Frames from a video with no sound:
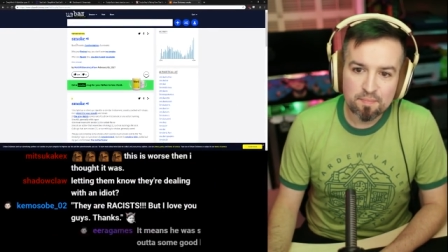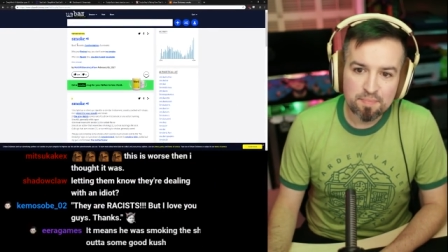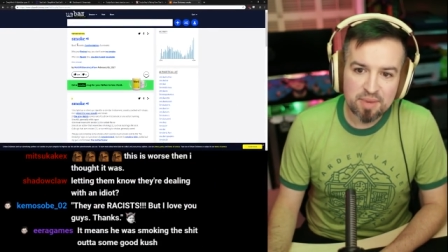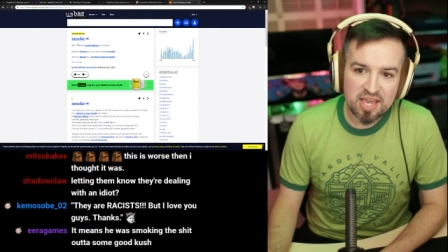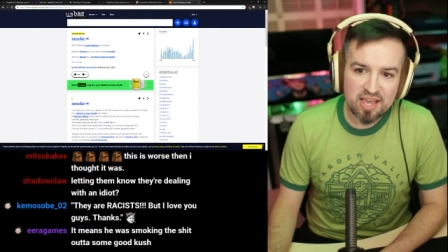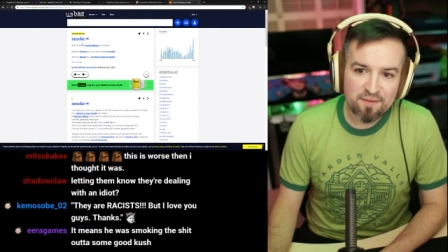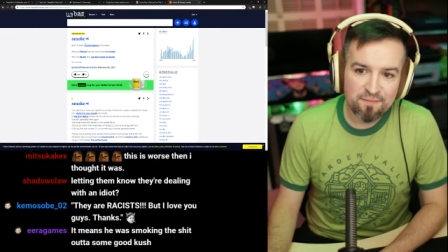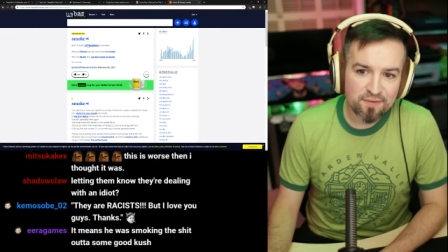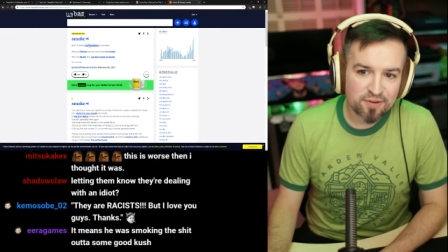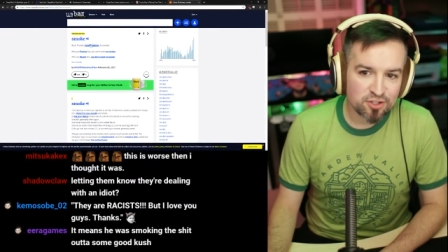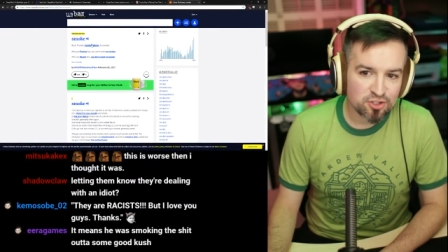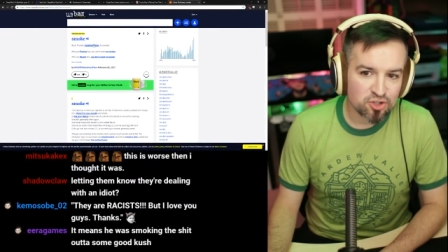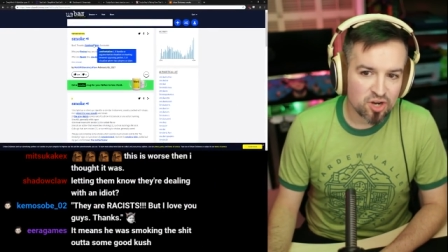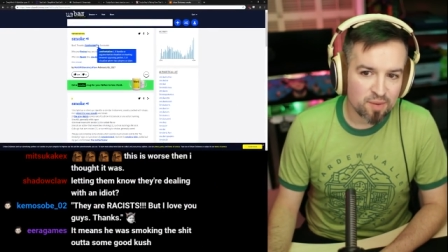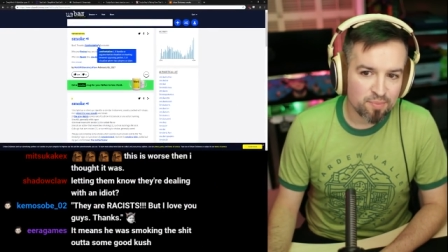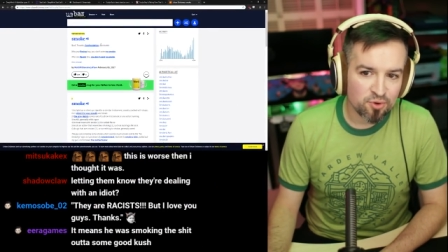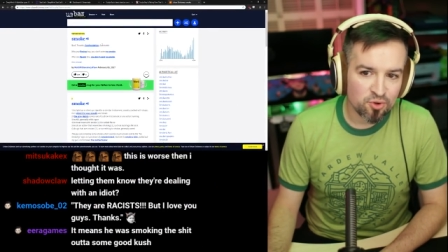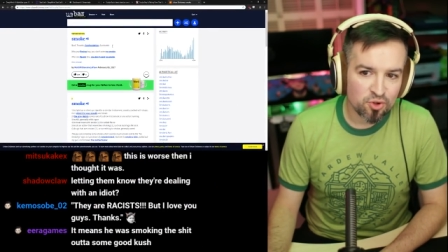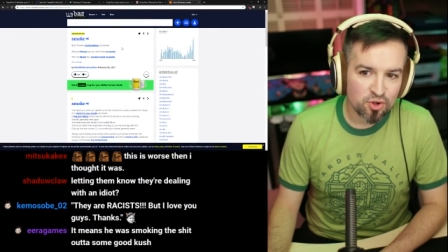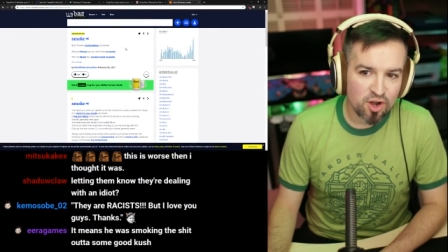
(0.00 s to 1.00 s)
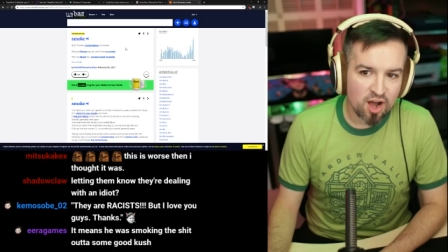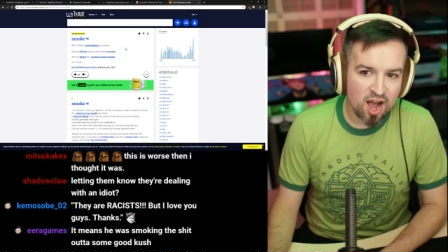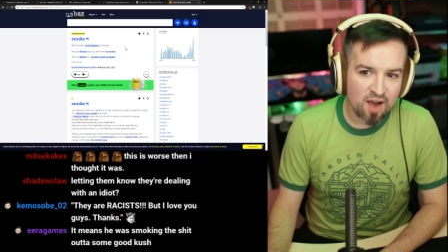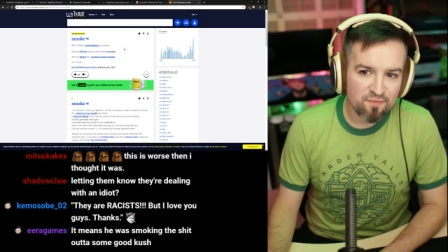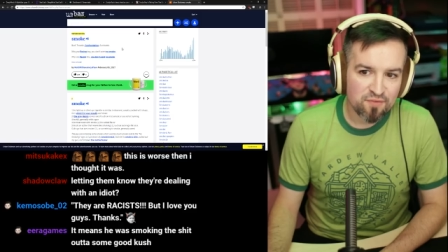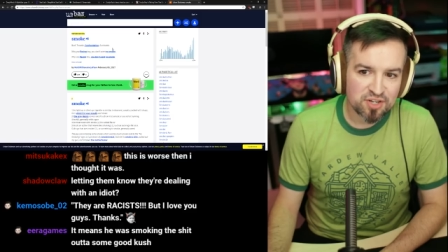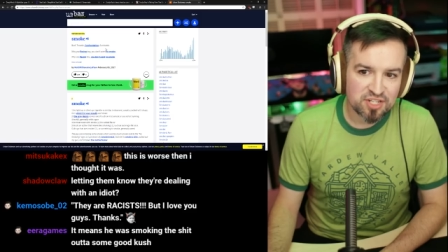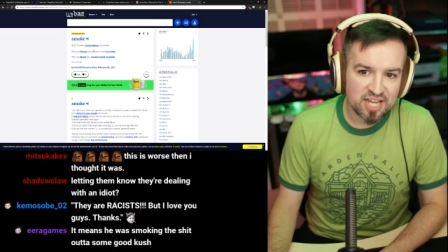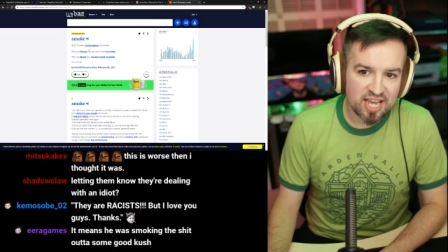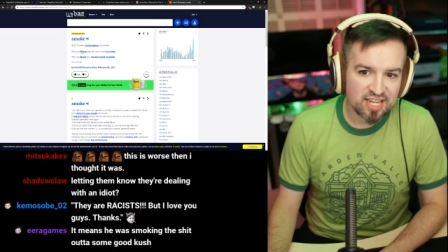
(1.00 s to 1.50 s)
beef, trouble,
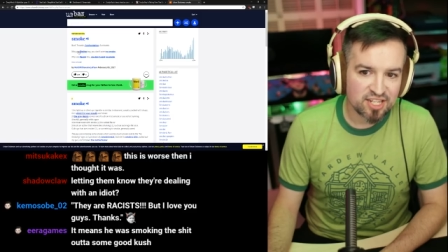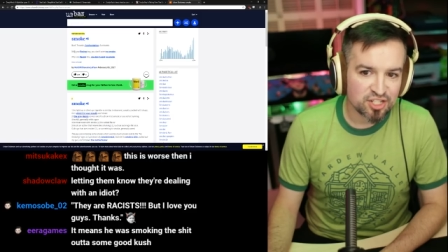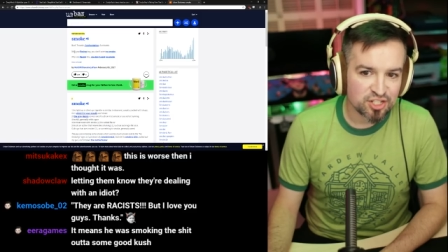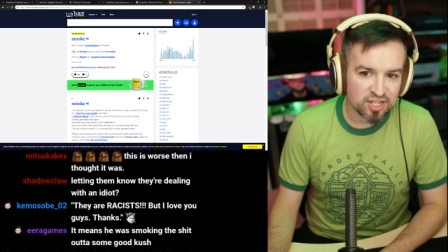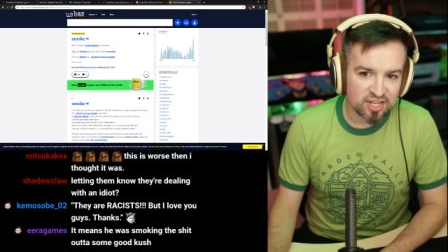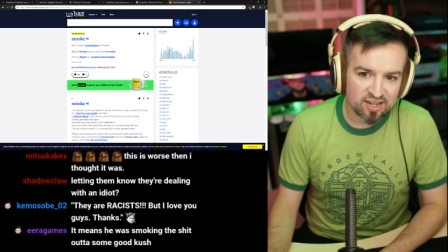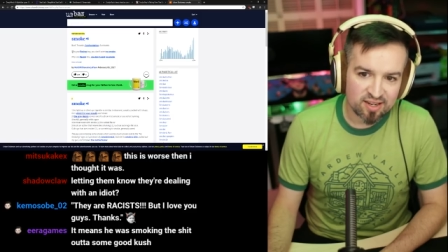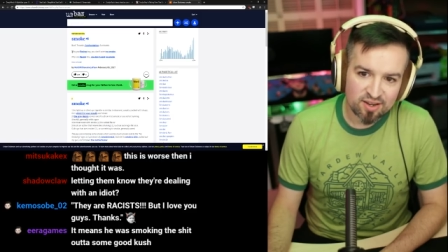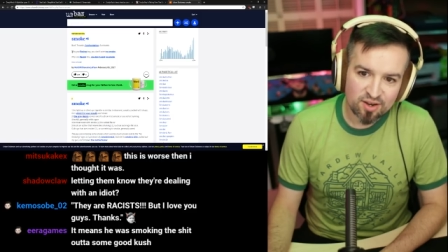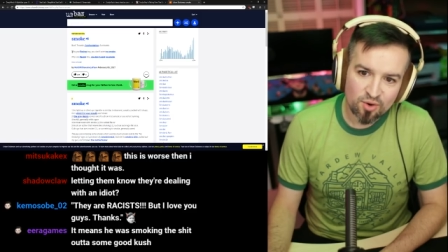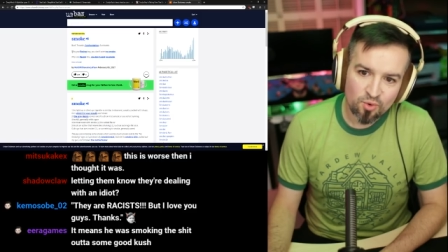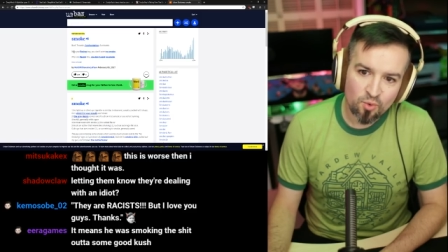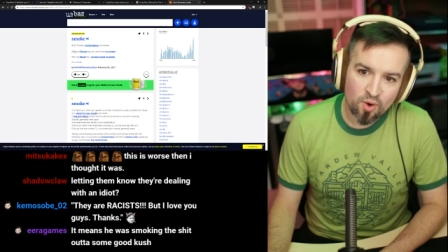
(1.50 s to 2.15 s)
confrontation.